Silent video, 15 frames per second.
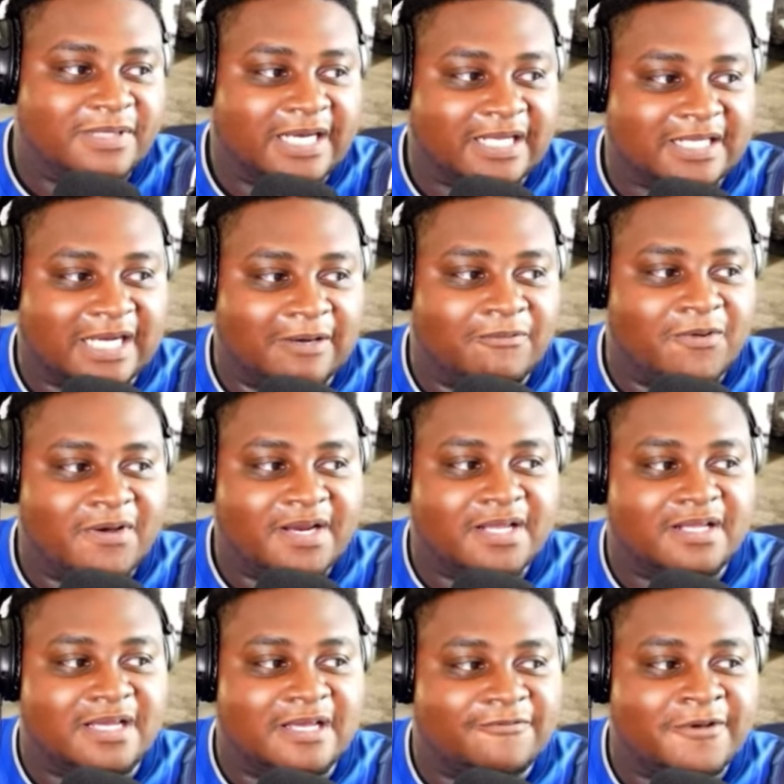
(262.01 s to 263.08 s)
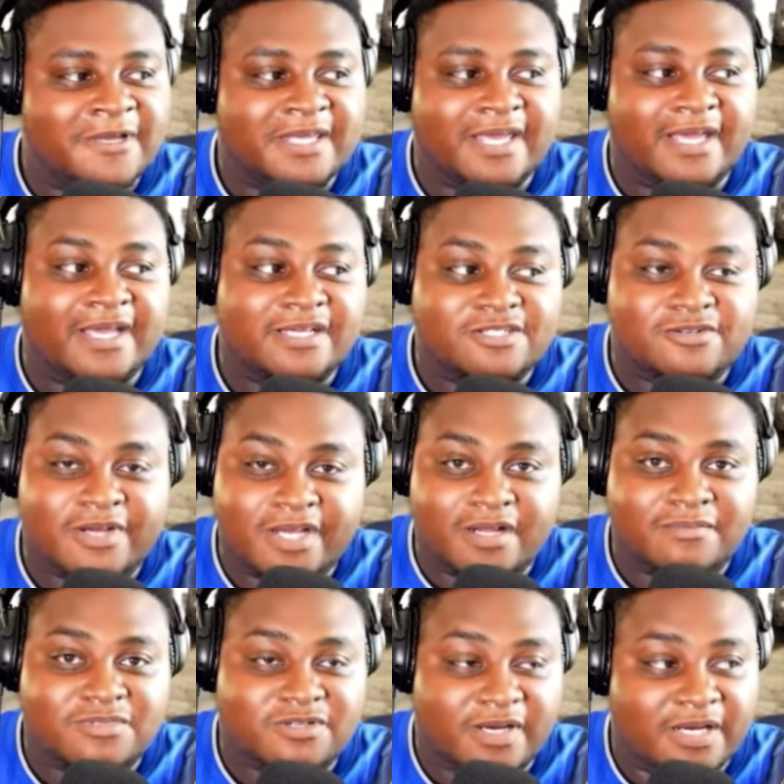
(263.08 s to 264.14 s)
I want to, if we can trade
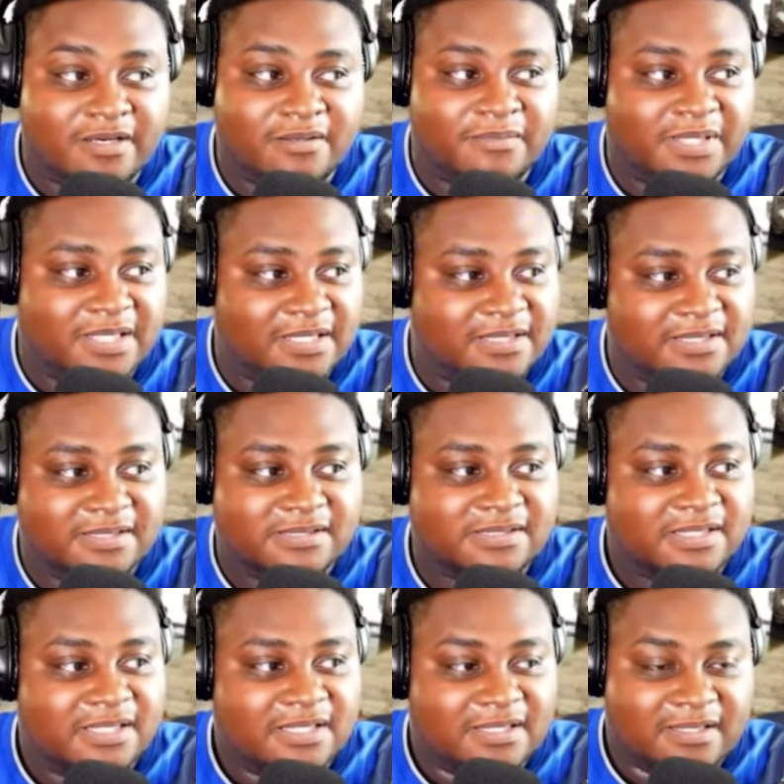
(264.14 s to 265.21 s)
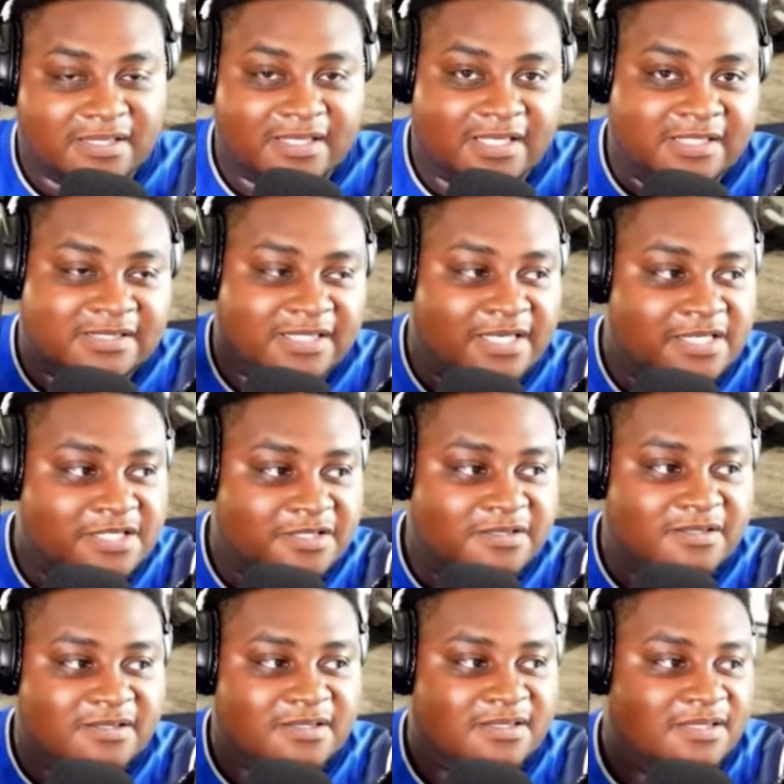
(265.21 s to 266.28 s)
him because he's
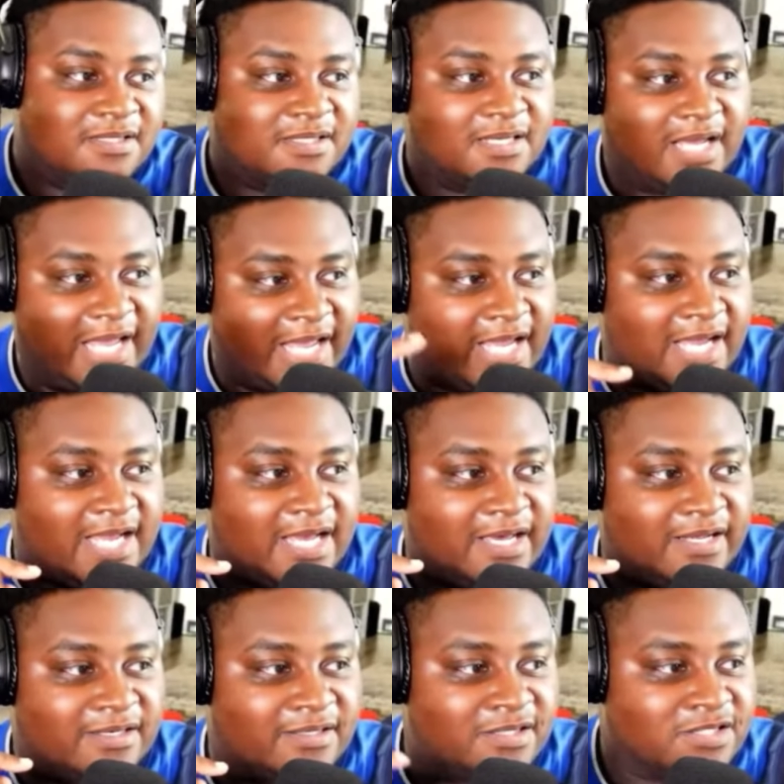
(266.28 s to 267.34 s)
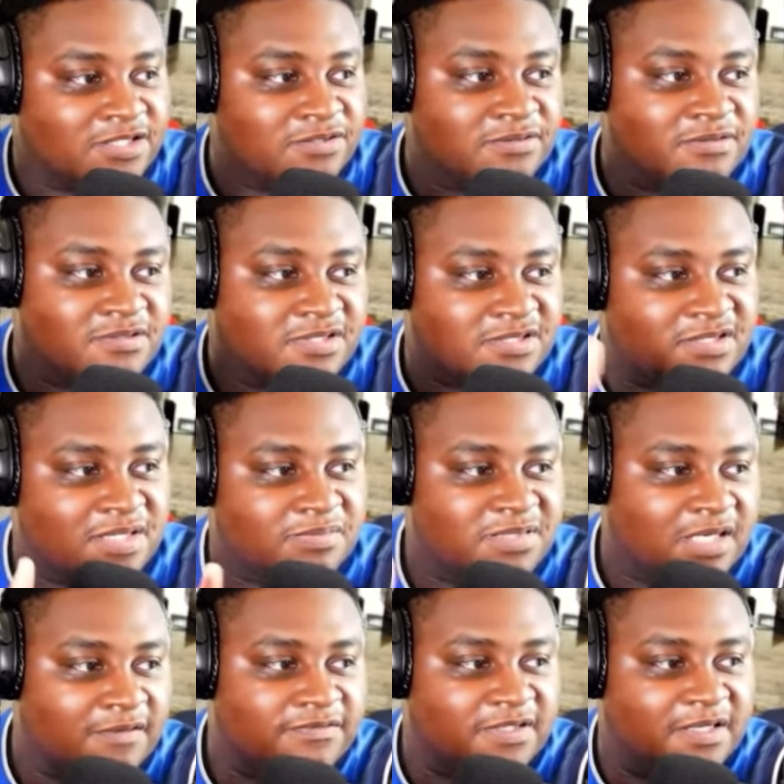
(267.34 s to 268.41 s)
injured and his shooting just dips
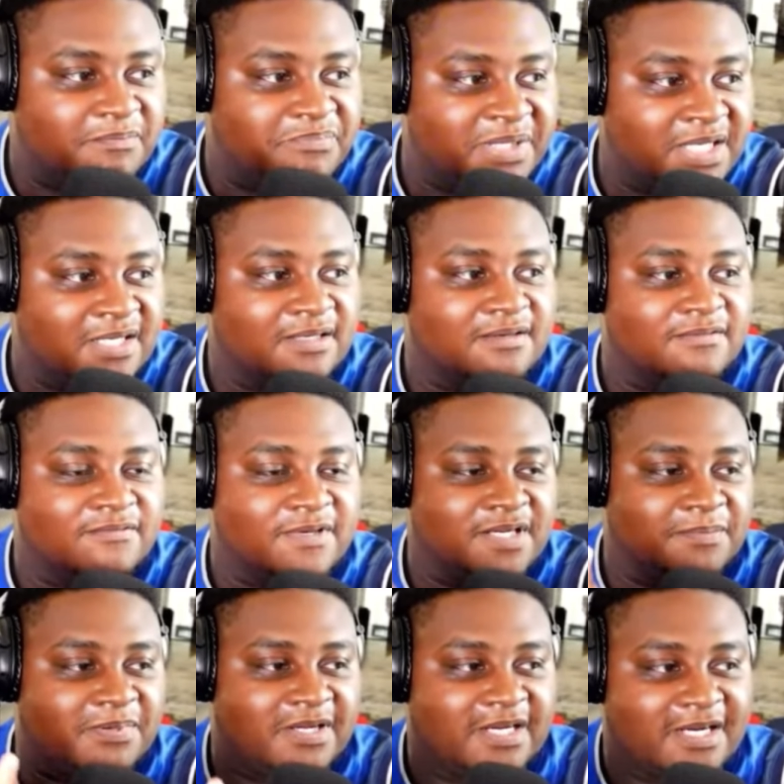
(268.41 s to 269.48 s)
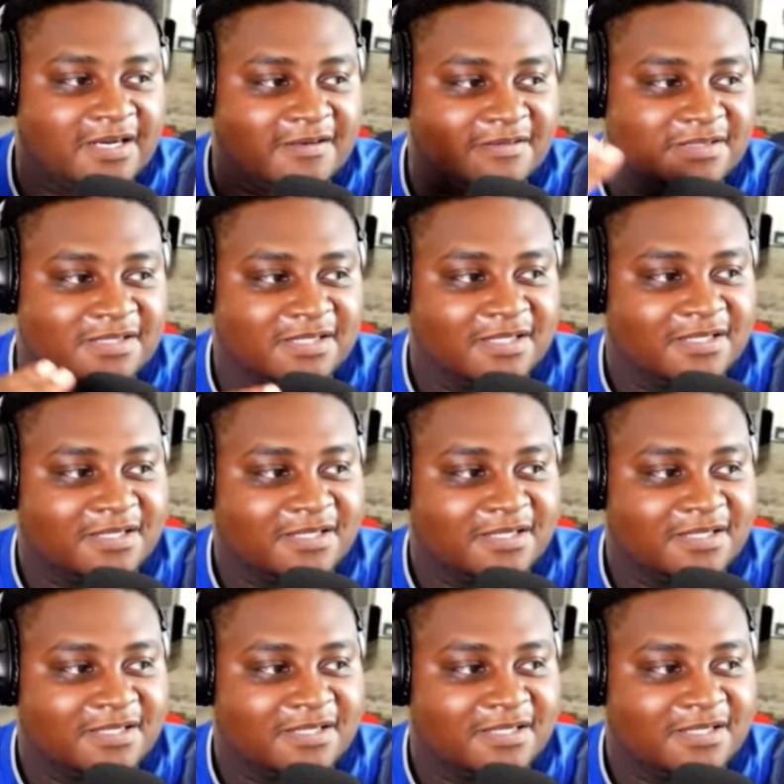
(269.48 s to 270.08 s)
off a bit in the playoffs.